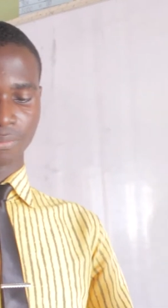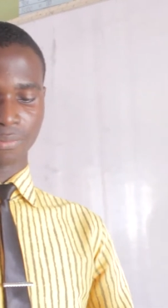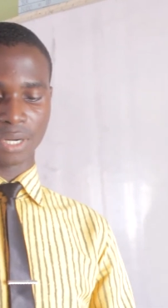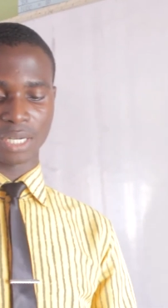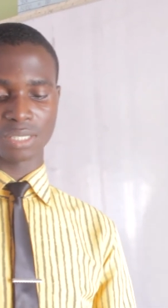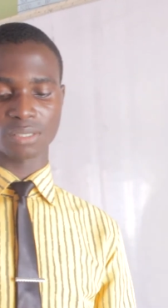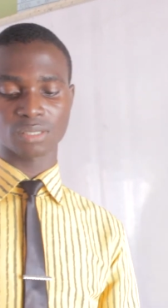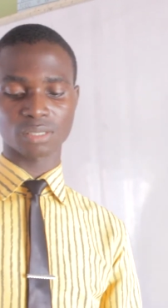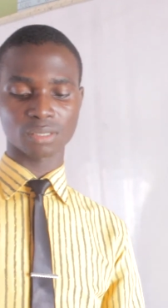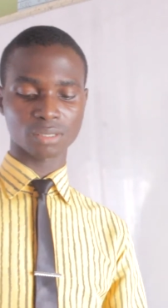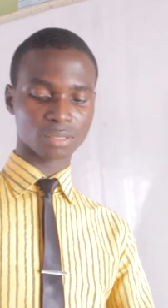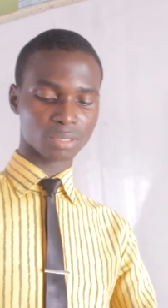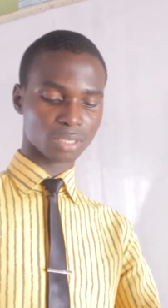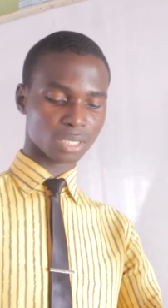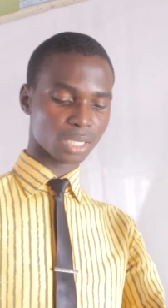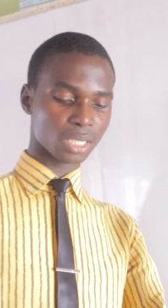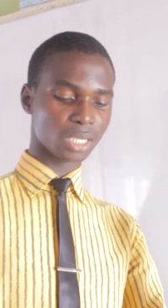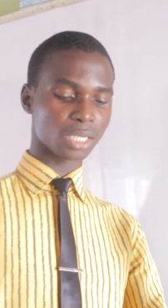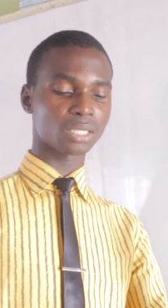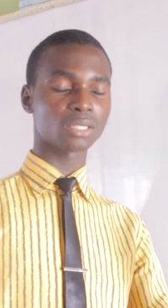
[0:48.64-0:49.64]
faster,
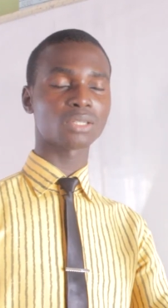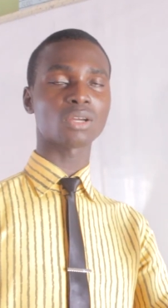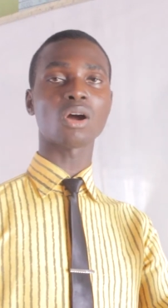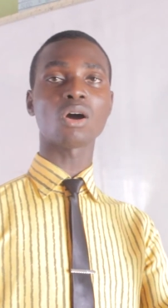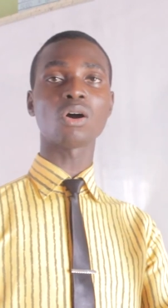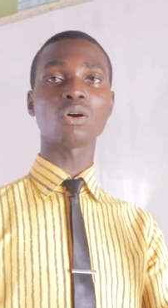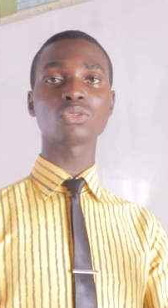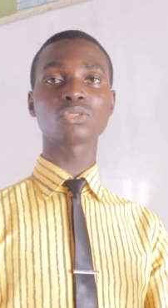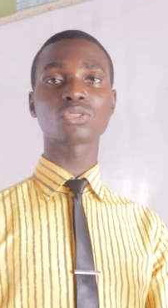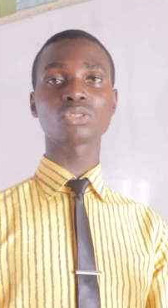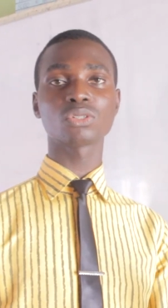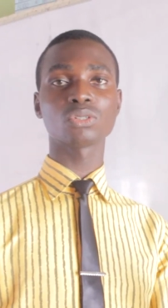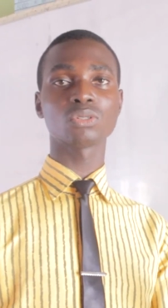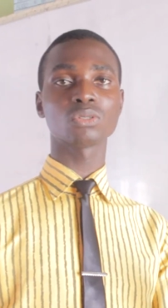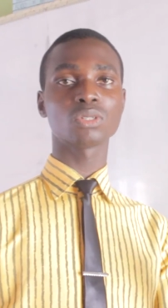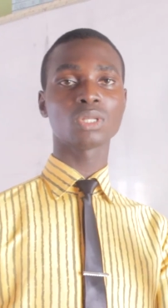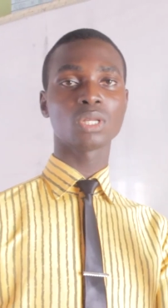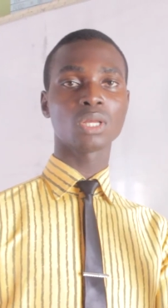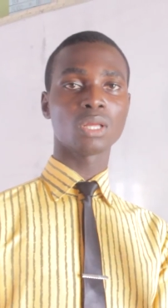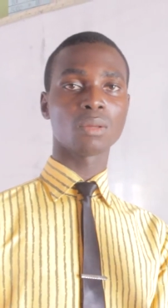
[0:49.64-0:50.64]
and also
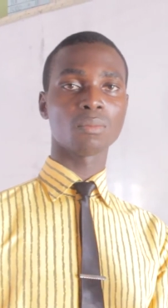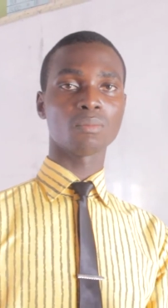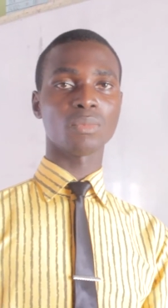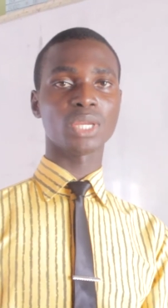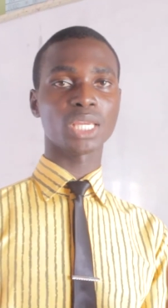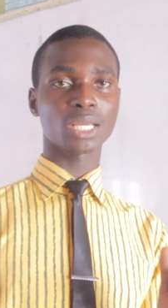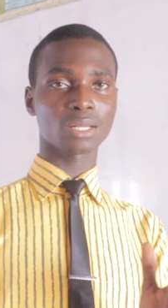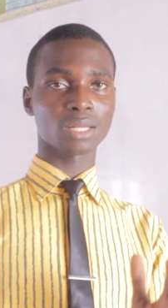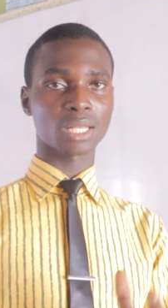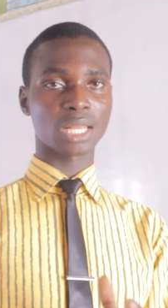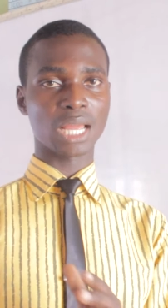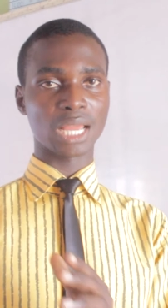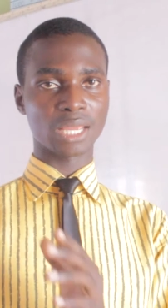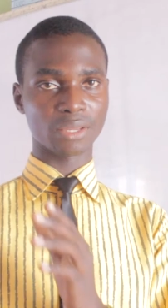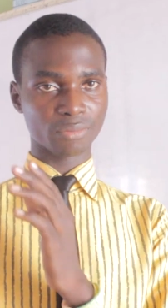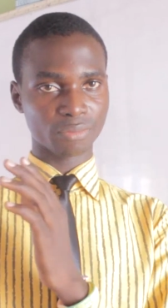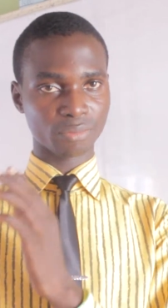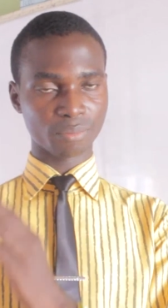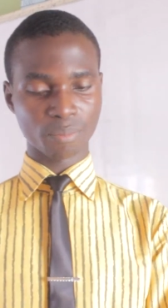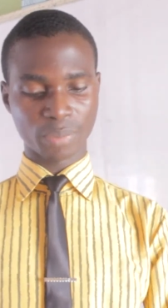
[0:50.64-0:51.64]
make
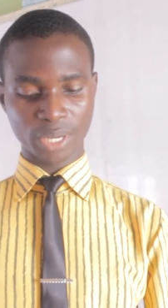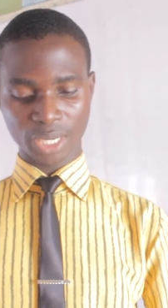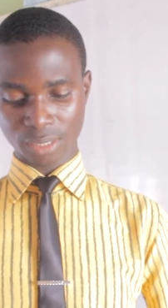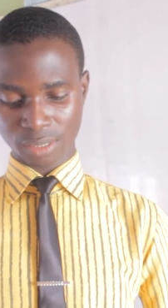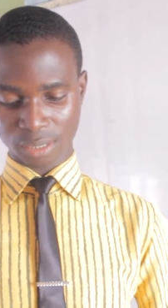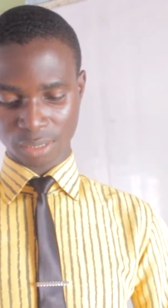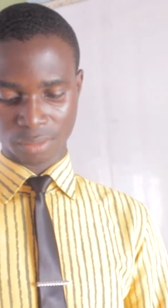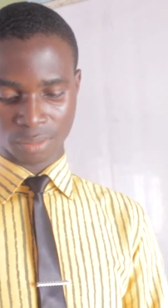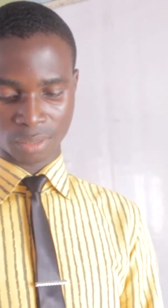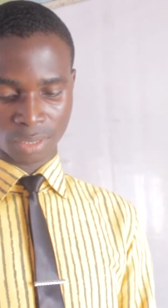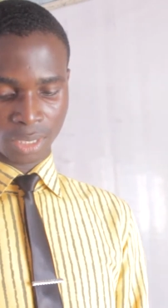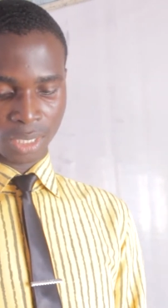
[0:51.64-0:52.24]
life better.